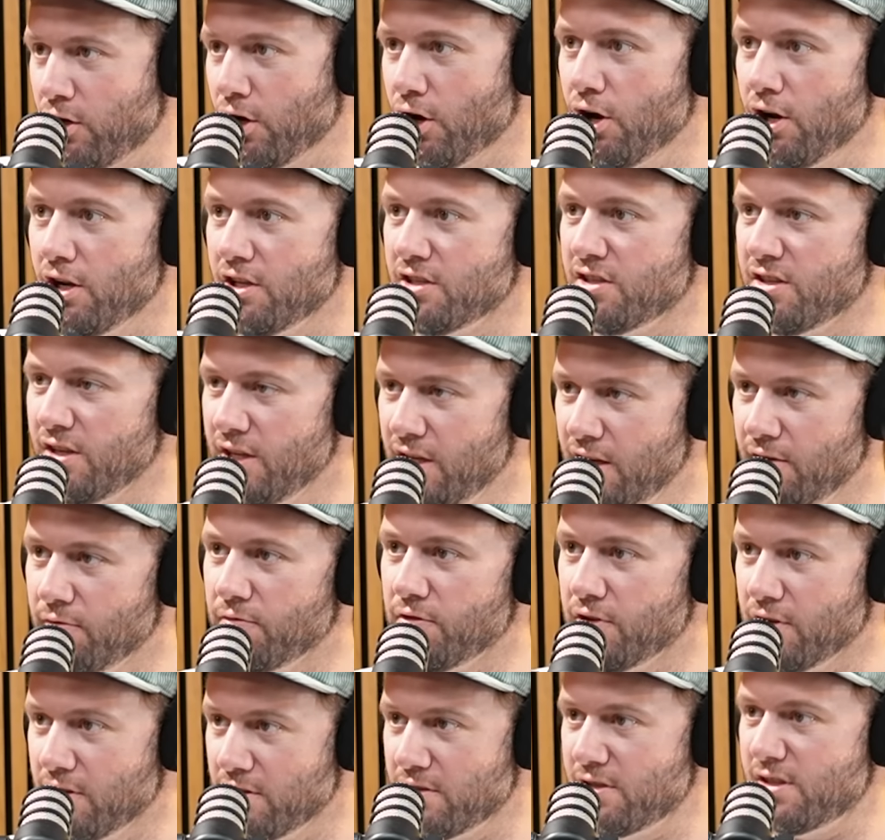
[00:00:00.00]
Courtesy
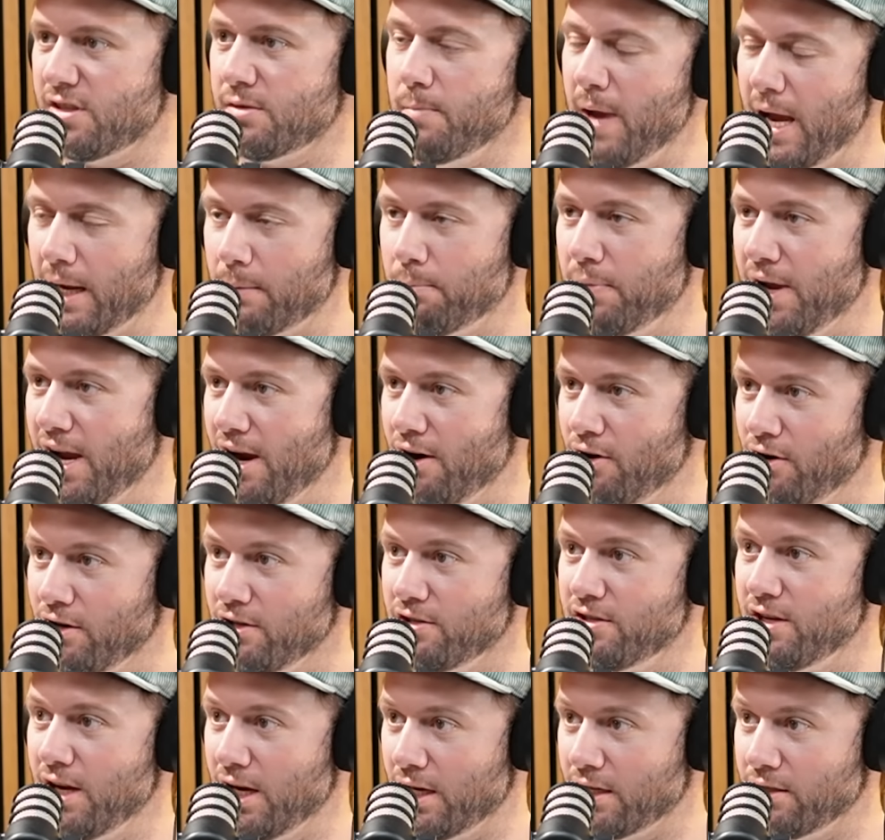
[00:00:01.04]
of the S M E C Power
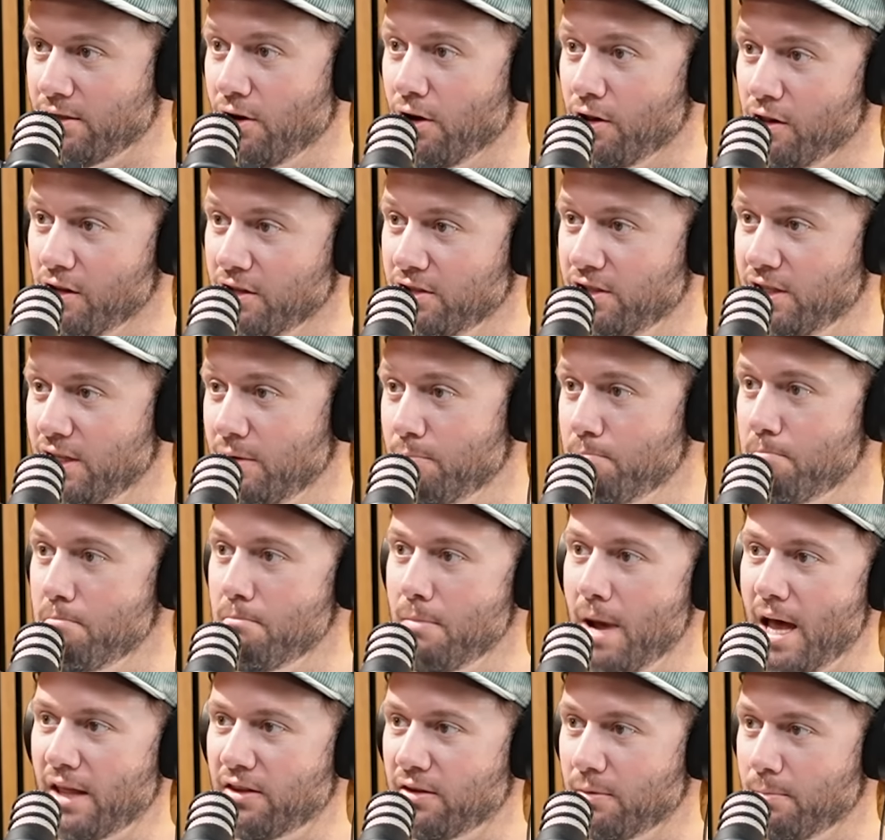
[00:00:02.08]
and Technology
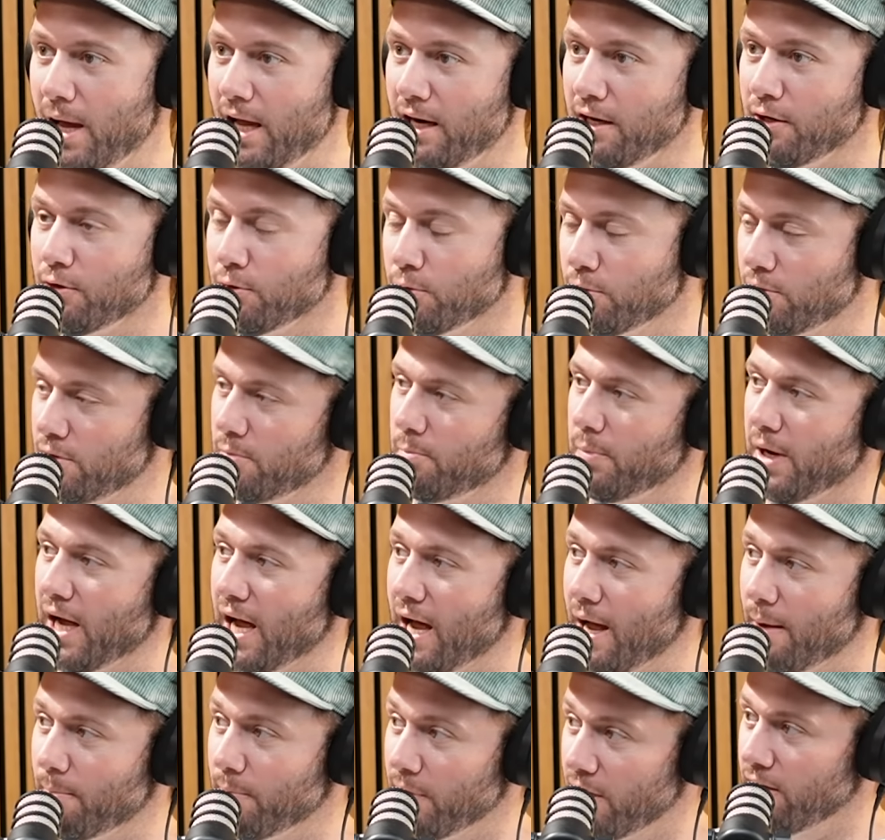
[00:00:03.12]
Mathematical
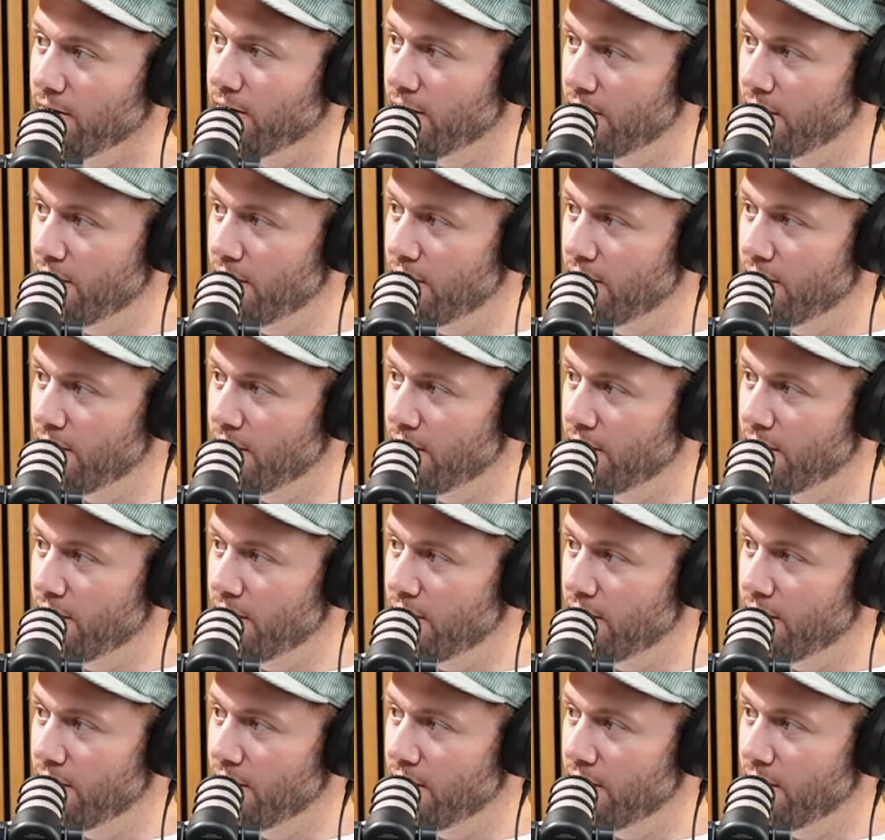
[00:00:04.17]
Department.